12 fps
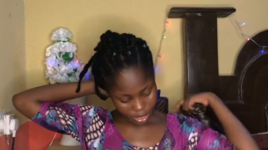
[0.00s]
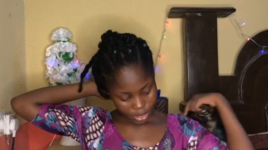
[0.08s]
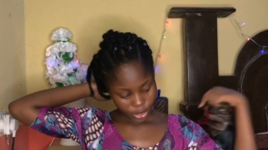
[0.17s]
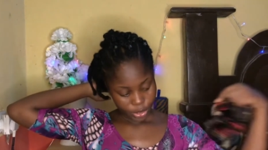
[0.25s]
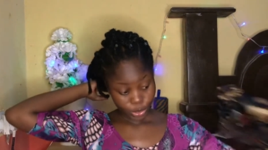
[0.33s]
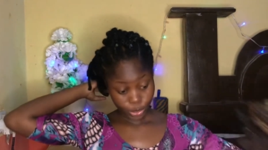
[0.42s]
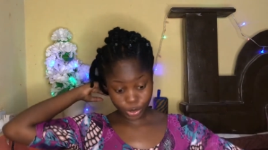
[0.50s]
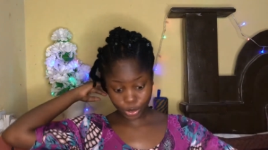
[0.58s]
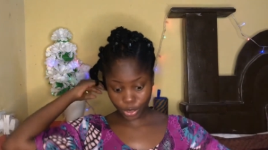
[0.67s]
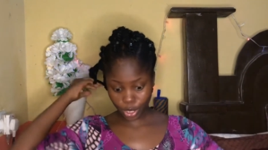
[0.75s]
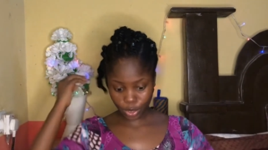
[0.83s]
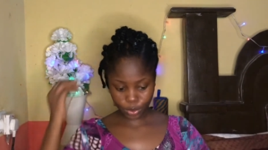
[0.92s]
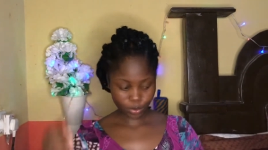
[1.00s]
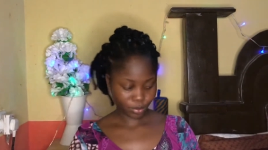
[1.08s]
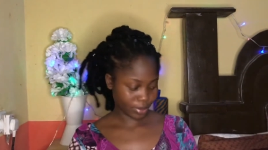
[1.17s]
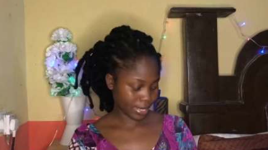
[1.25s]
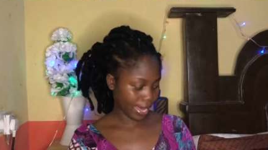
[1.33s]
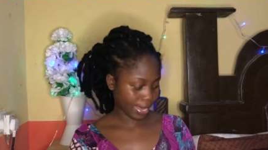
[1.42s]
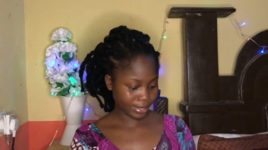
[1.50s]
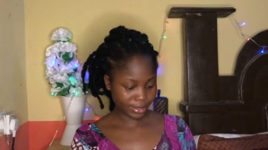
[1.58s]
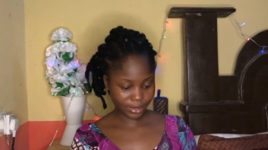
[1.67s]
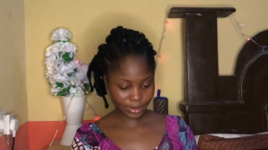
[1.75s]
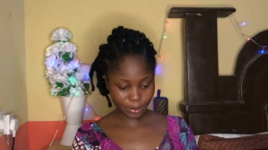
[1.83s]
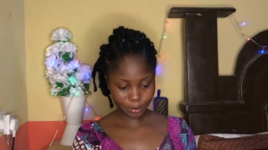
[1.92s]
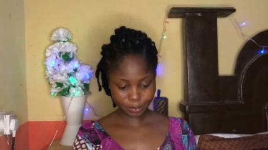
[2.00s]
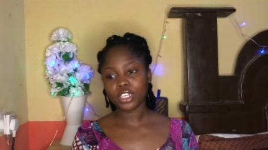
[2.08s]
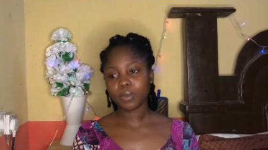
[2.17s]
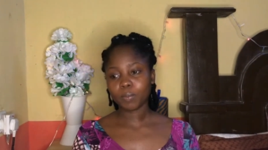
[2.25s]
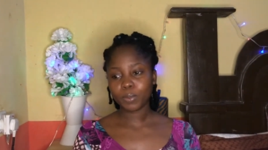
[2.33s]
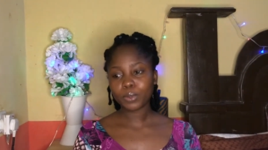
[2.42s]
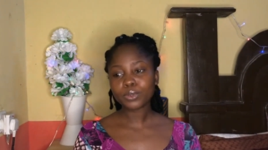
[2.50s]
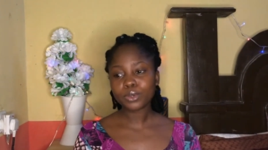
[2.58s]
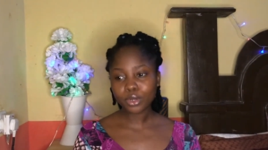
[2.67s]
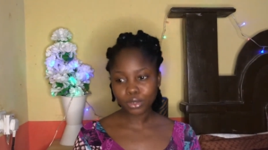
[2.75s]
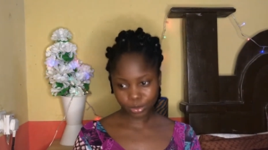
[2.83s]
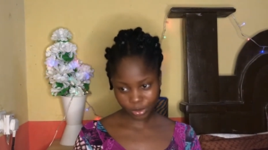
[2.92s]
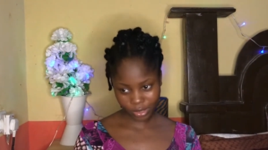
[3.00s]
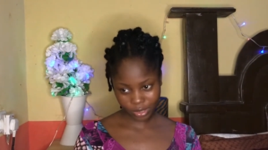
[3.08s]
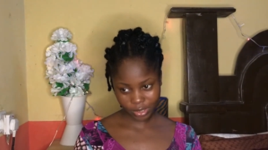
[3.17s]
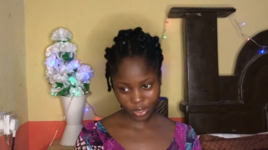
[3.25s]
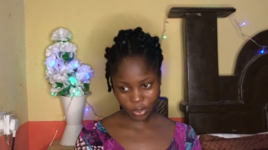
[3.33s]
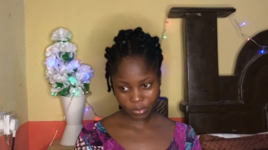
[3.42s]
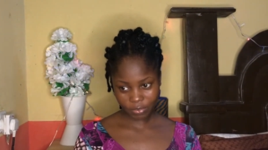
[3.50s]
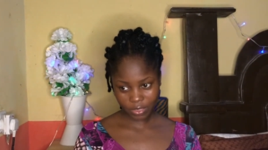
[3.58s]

So, guys, pros of